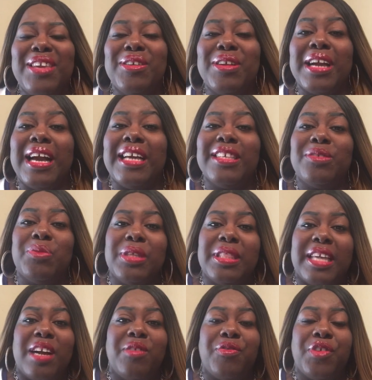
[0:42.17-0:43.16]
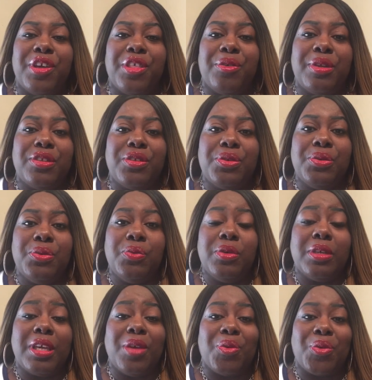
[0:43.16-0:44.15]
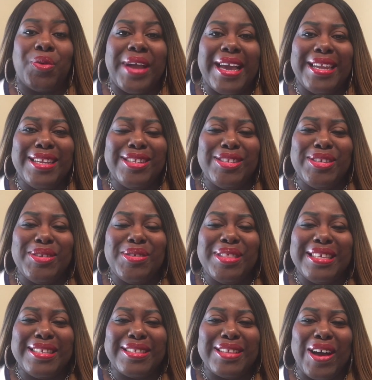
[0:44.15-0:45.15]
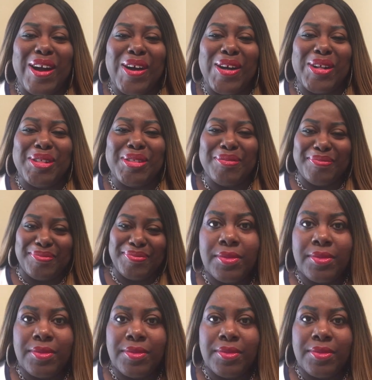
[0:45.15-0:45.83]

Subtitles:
you guys, without further ado, we'll get right into this haul.